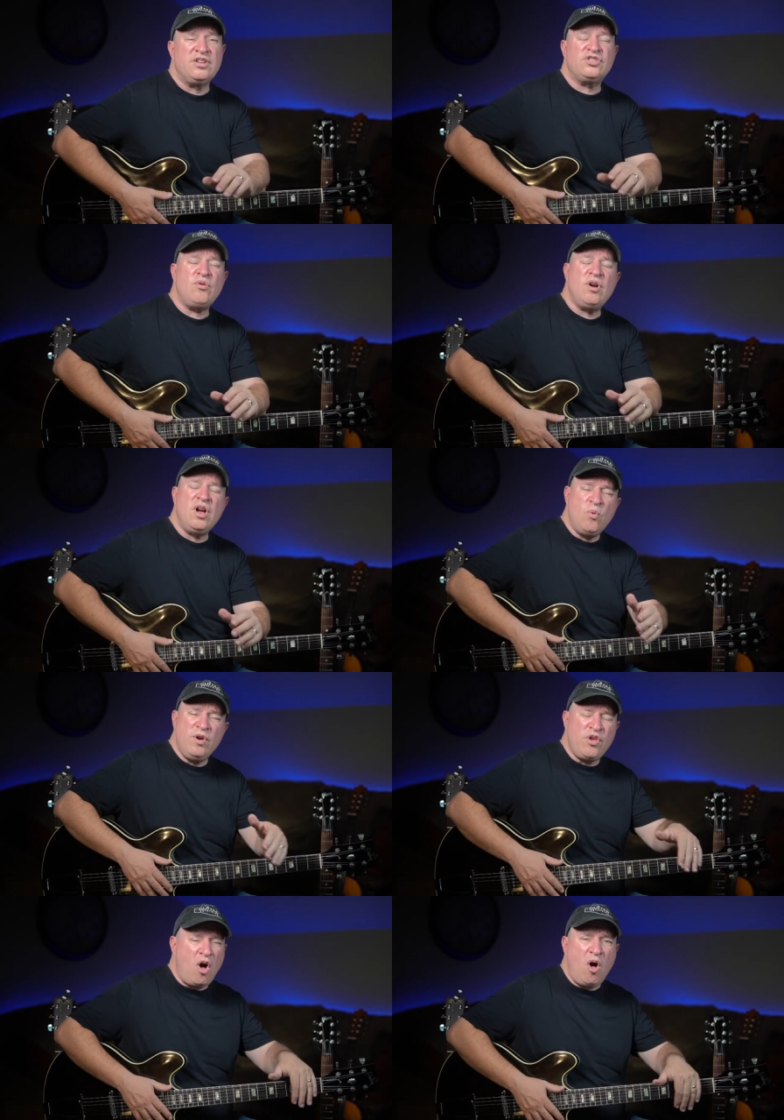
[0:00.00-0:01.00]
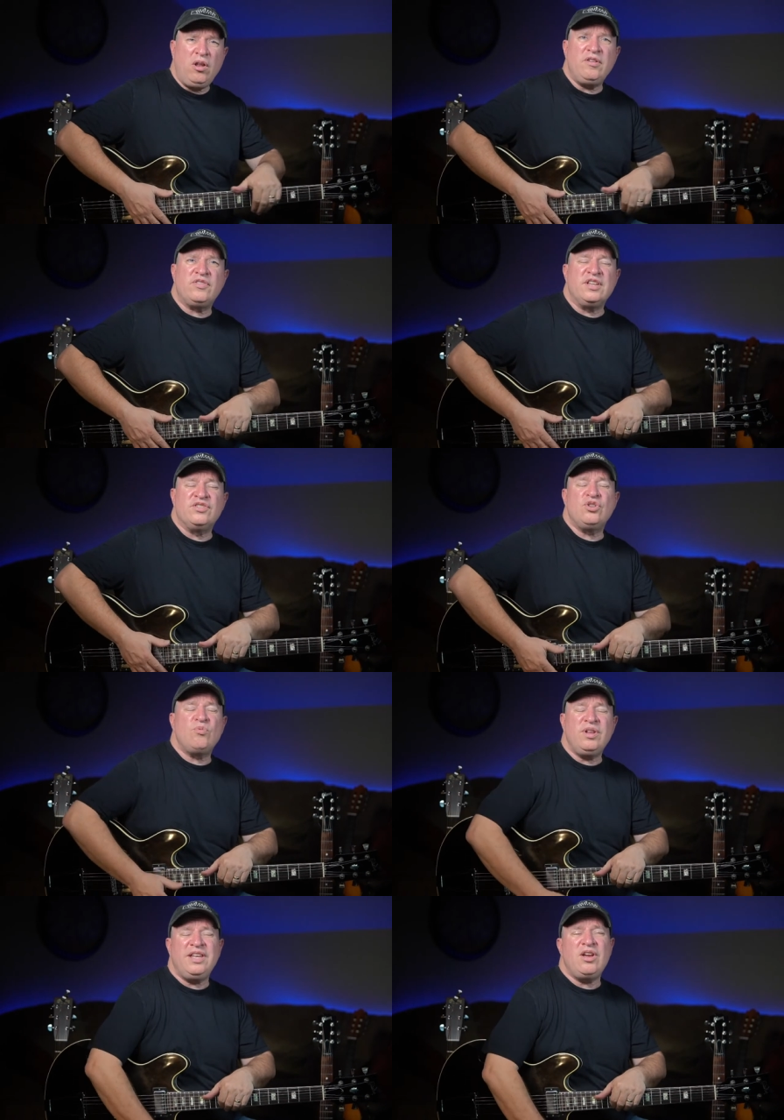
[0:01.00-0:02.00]
So with all of these, you
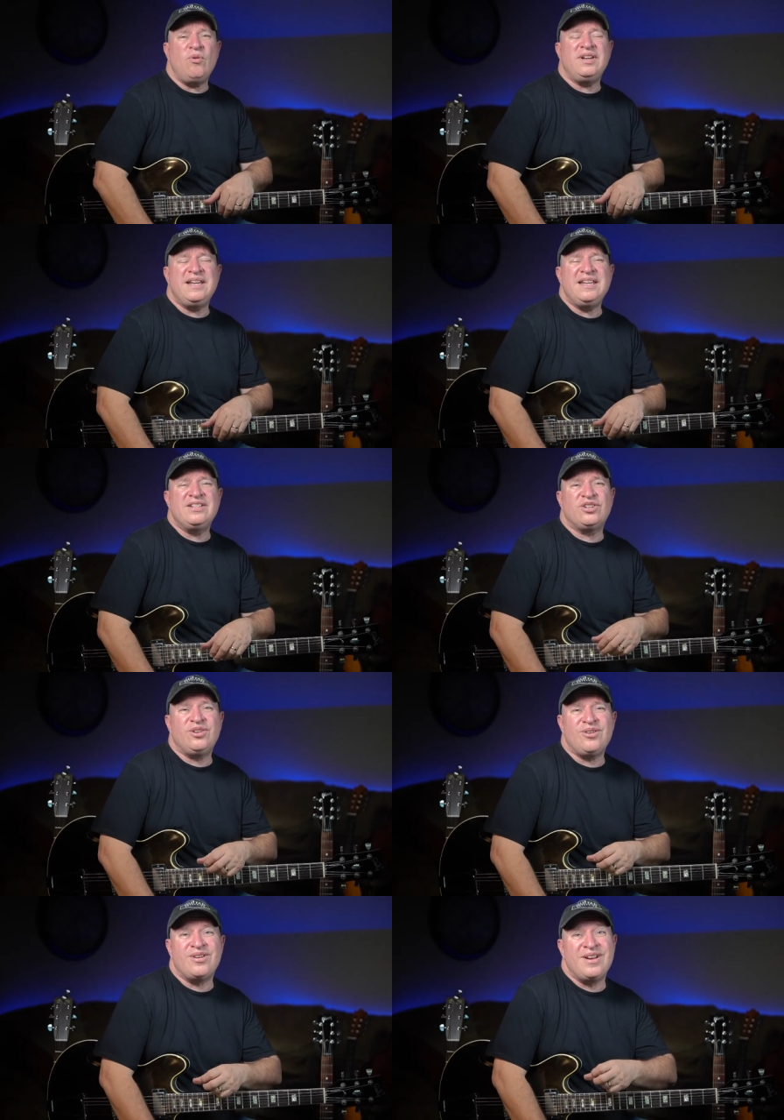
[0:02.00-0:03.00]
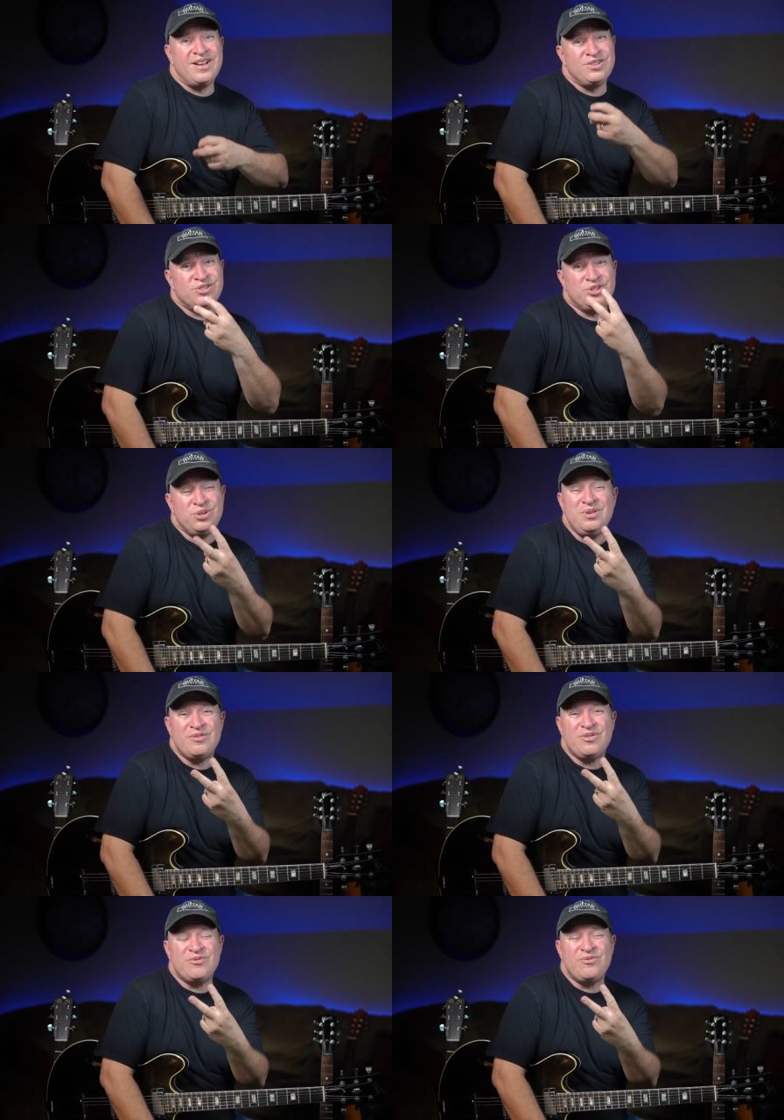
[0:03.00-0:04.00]
really only need to learn two
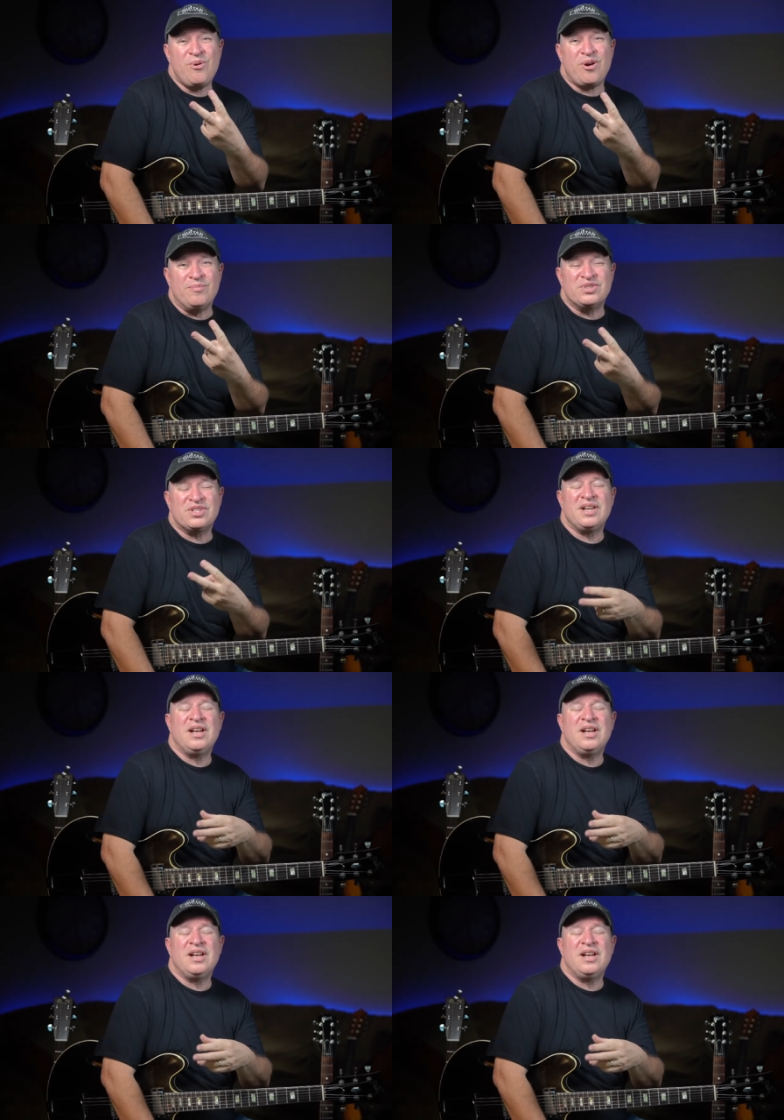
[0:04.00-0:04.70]
different forms,